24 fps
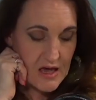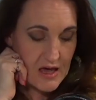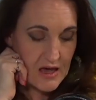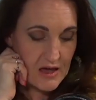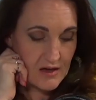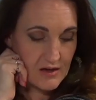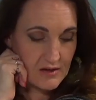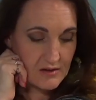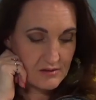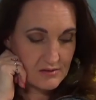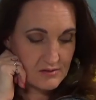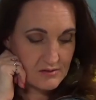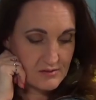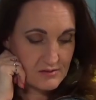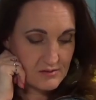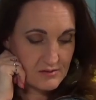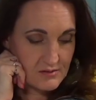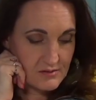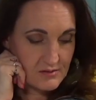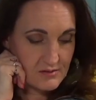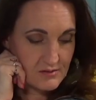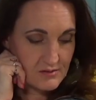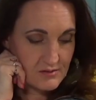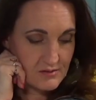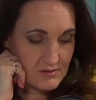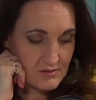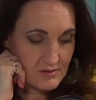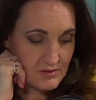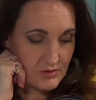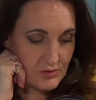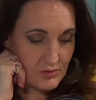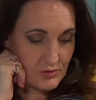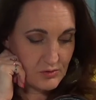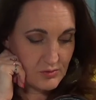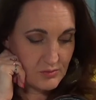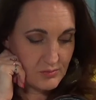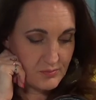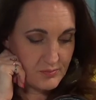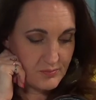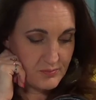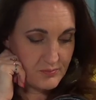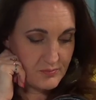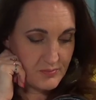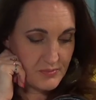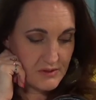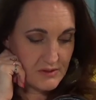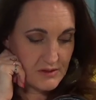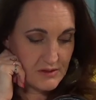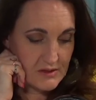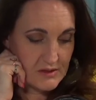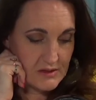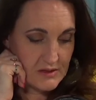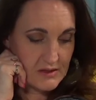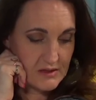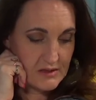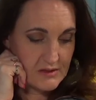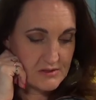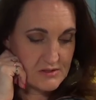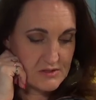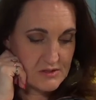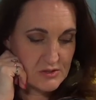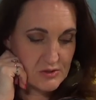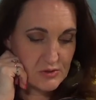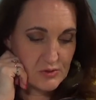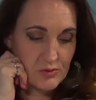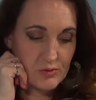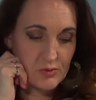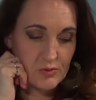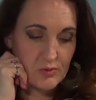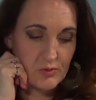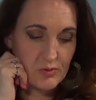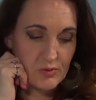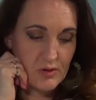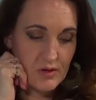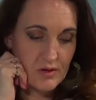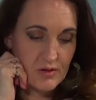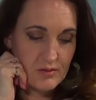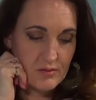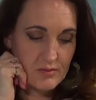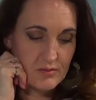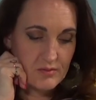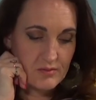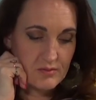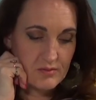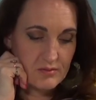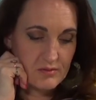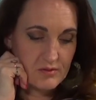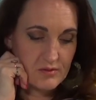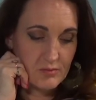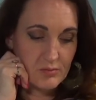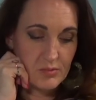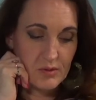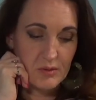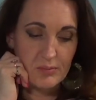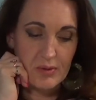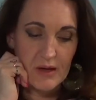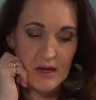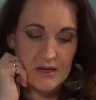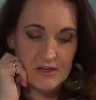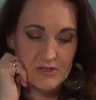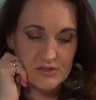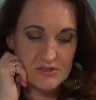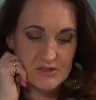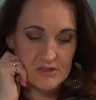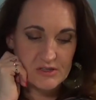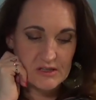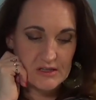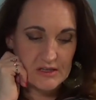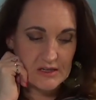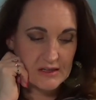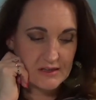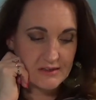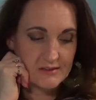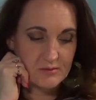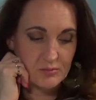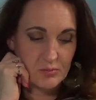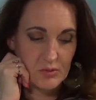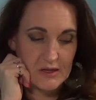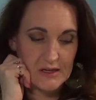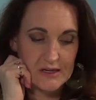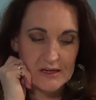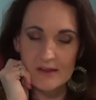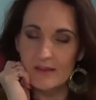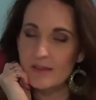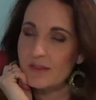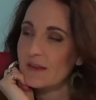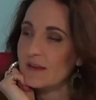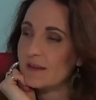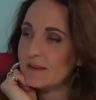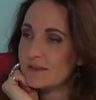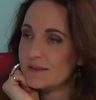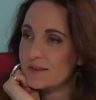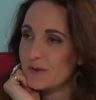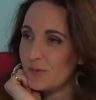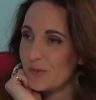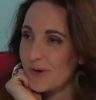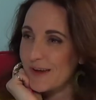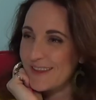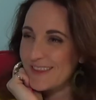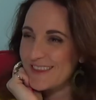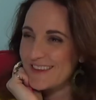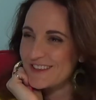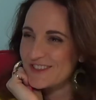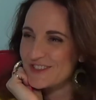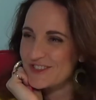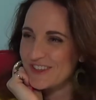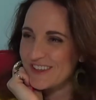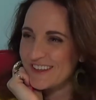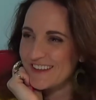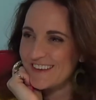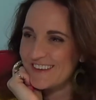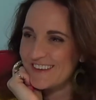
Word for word: and your ability to to be patient and explaining things the way that she